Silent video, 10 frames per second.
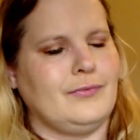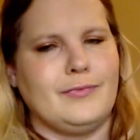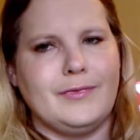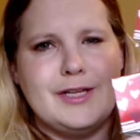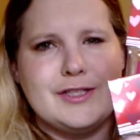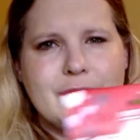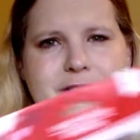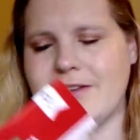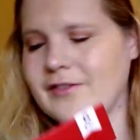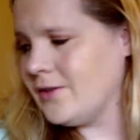Kids always
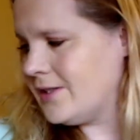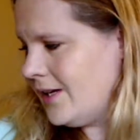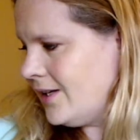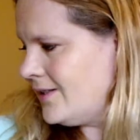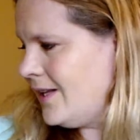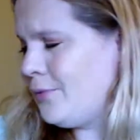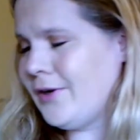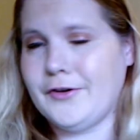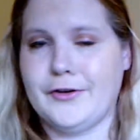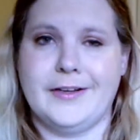love those things. They break
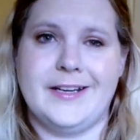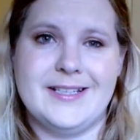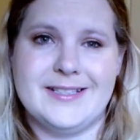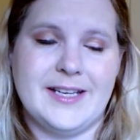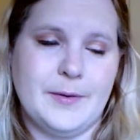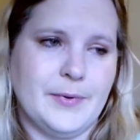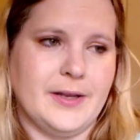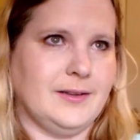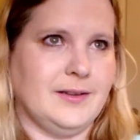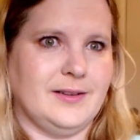really easy, but
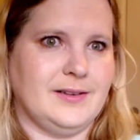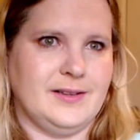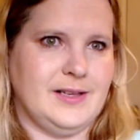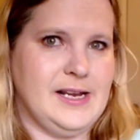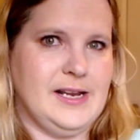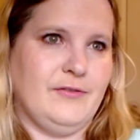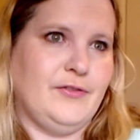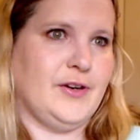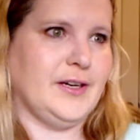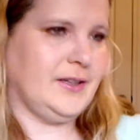
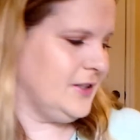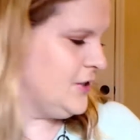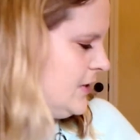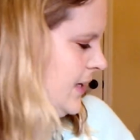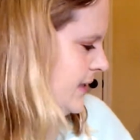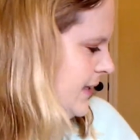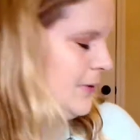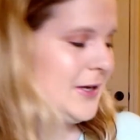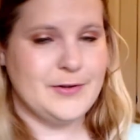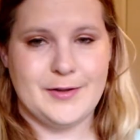for the 2 seconds they
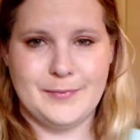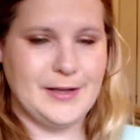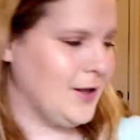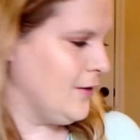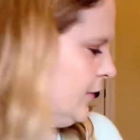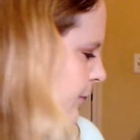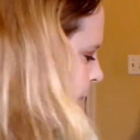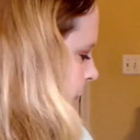play with them, they love them.